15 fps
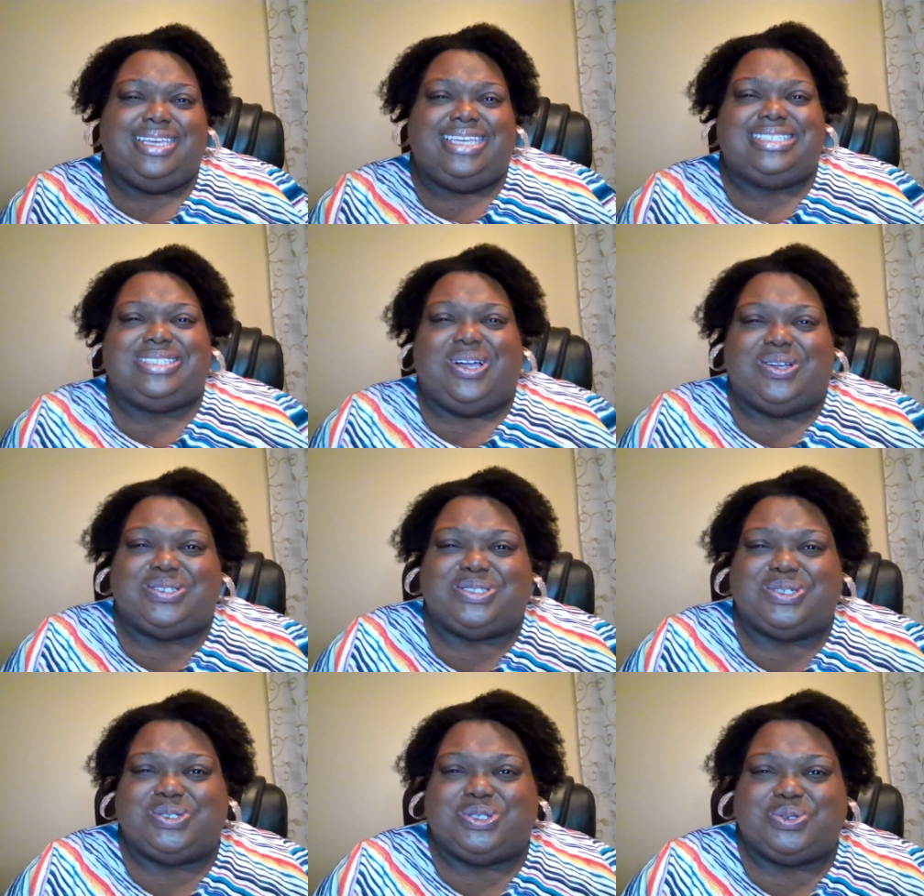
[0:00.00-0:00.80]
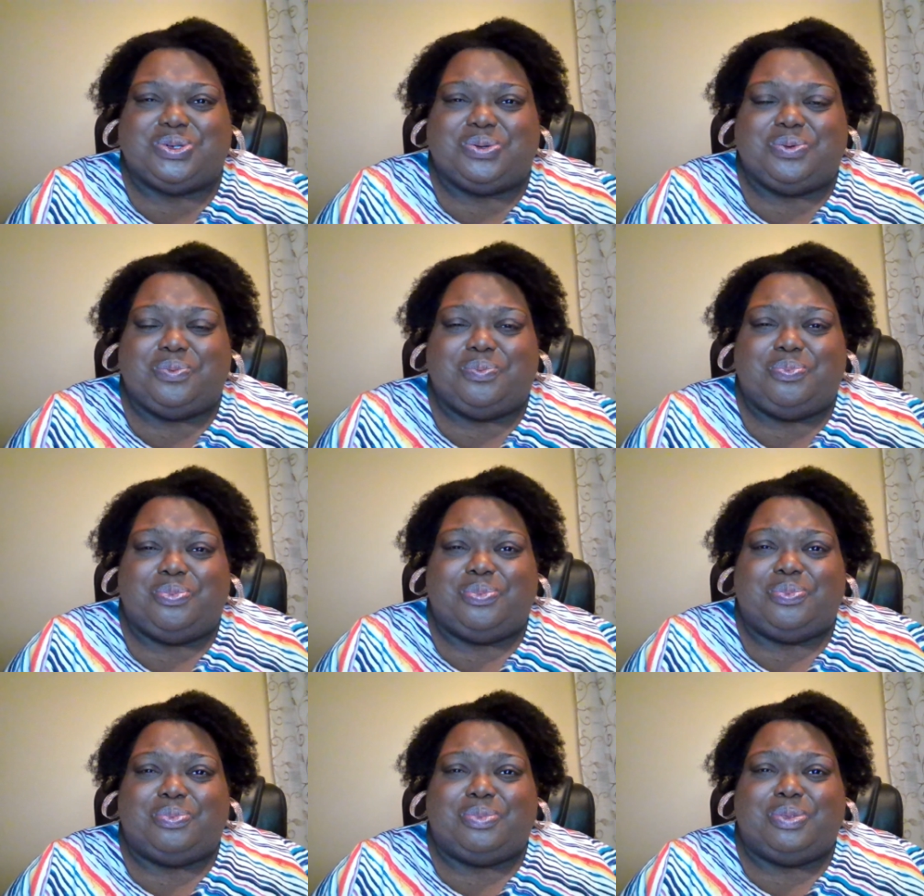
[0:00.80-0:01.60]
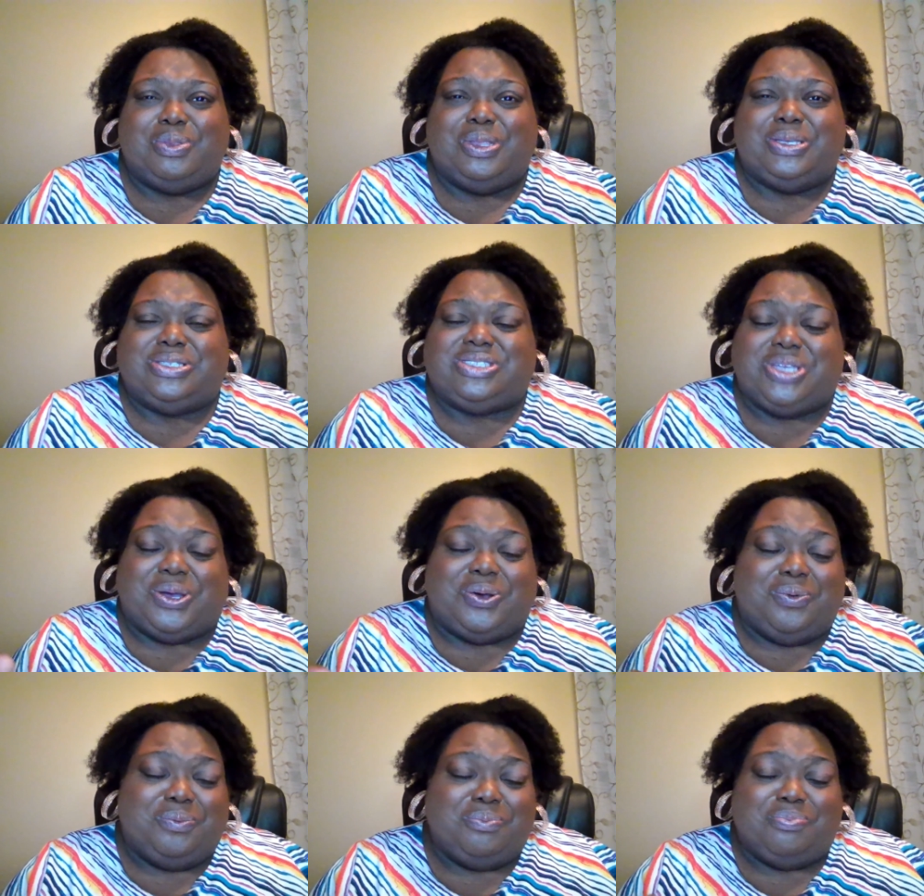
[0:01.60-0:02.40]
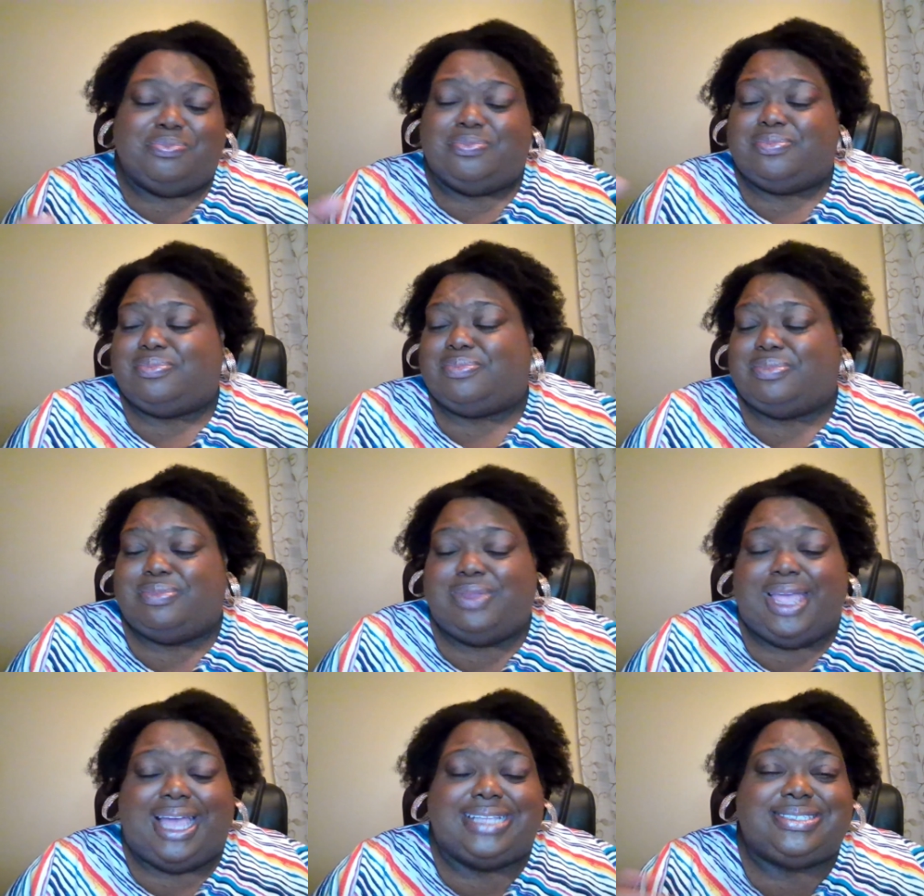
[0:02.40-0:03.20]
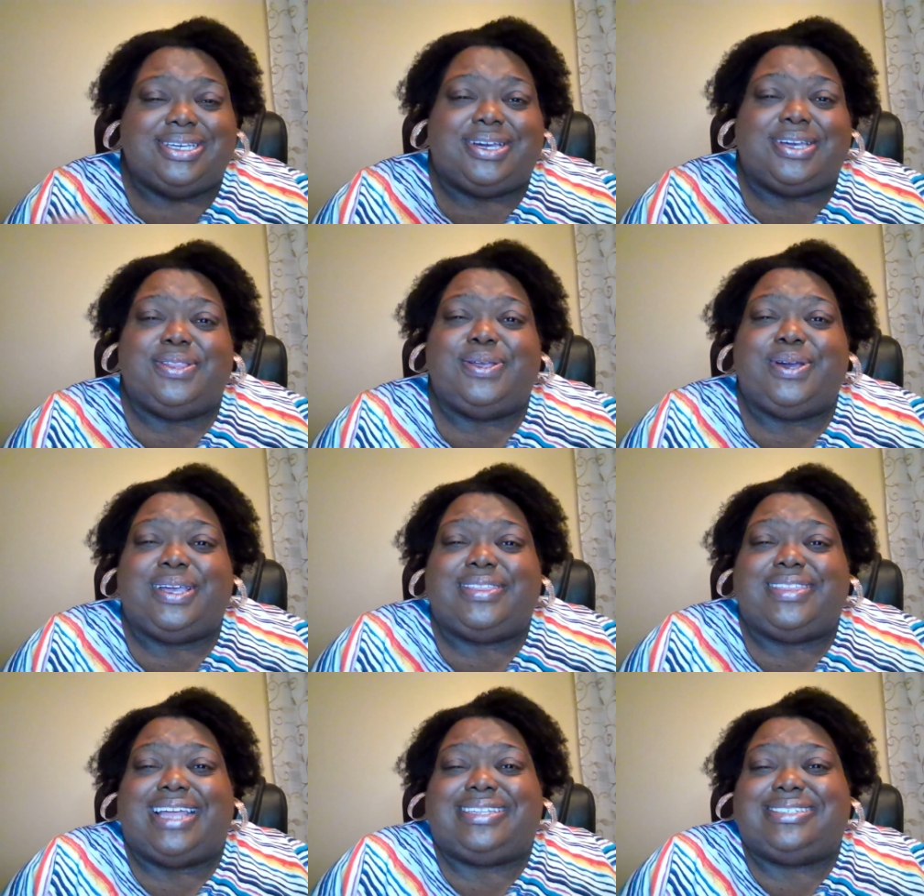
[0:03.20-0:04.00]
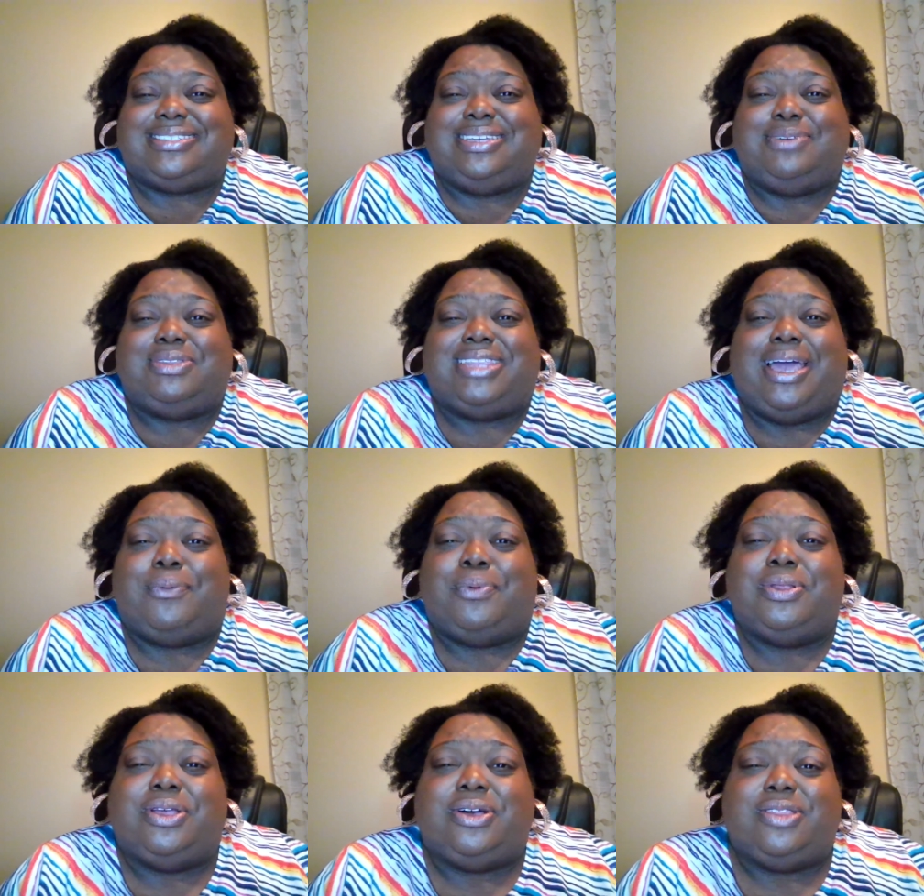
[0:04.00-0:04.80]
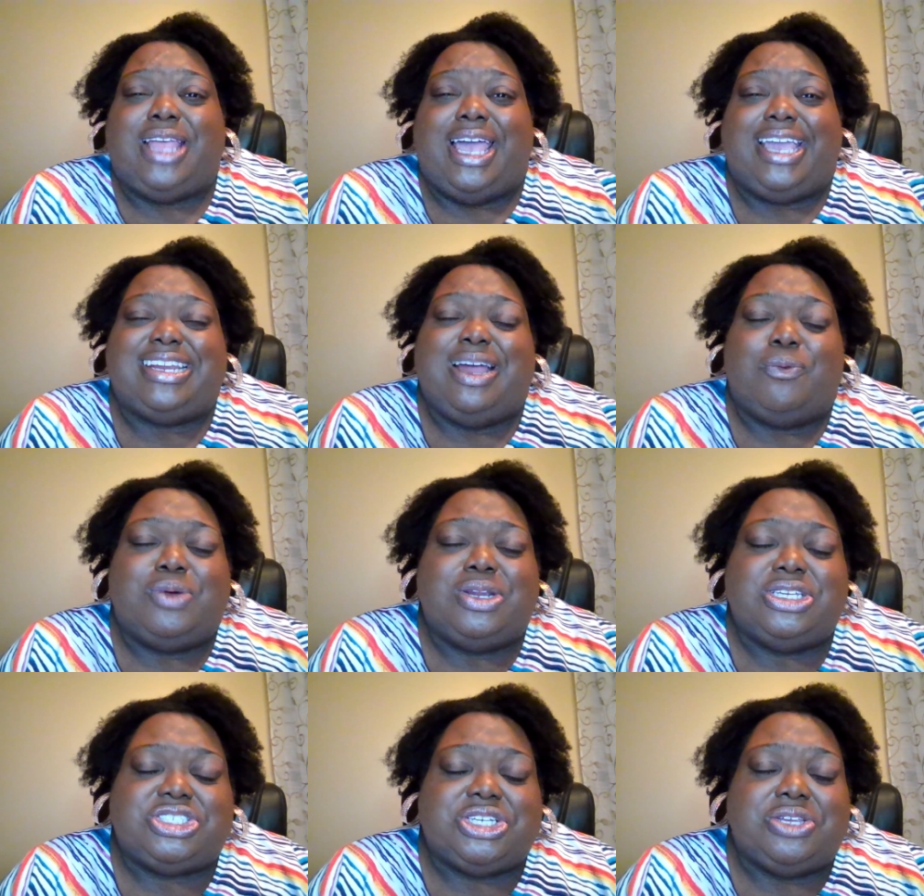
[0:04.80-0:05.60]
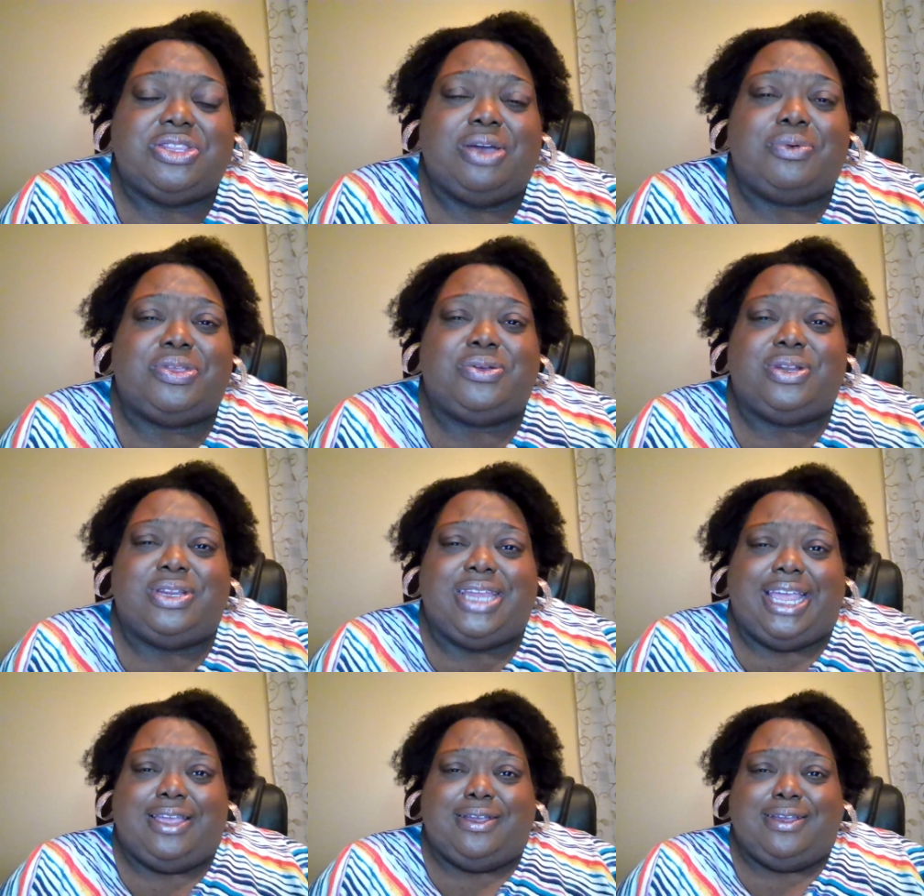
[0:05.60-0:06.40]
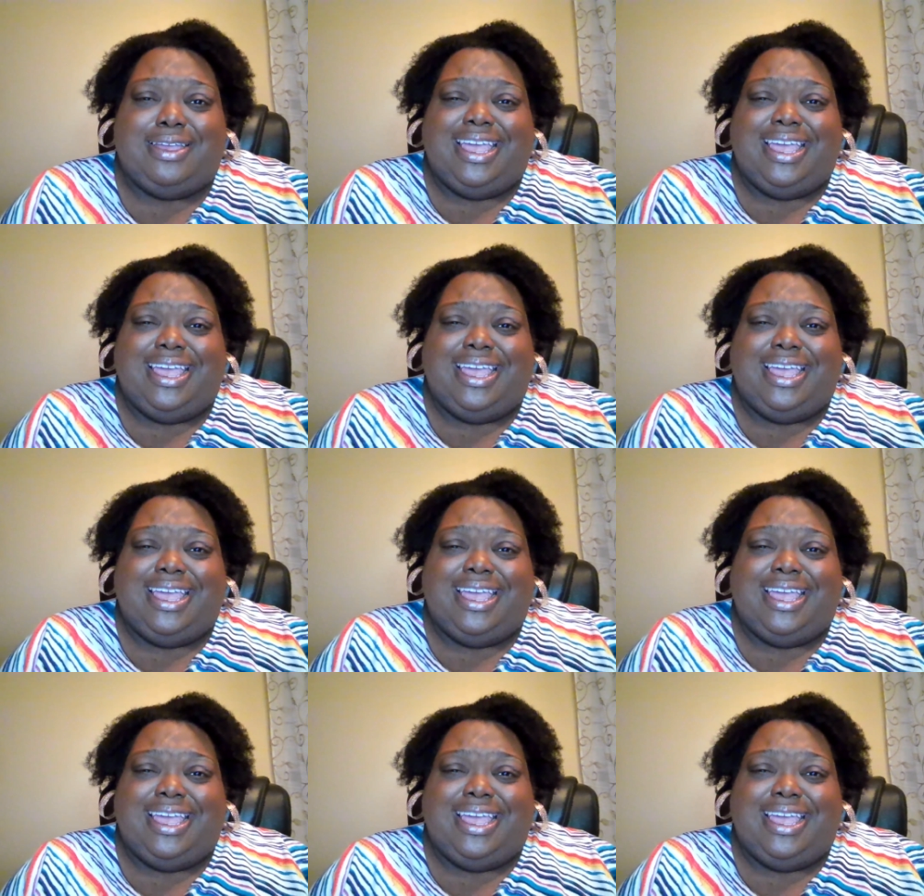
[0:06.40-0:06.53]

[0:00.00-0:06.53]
is also true? So I took a look at that to see what that would look like. And I want to share that with you today.